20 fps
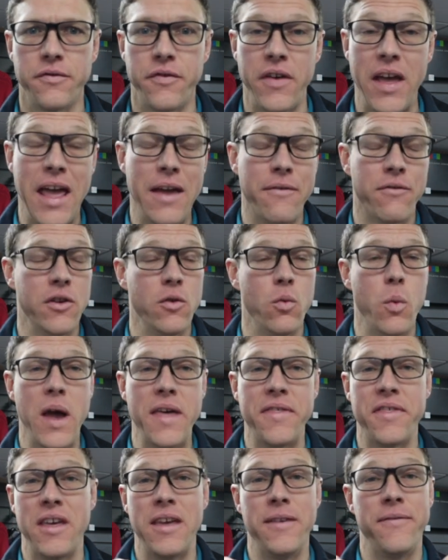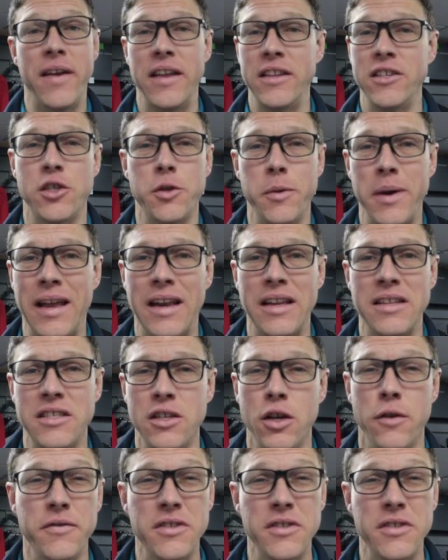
for every weather eventuality.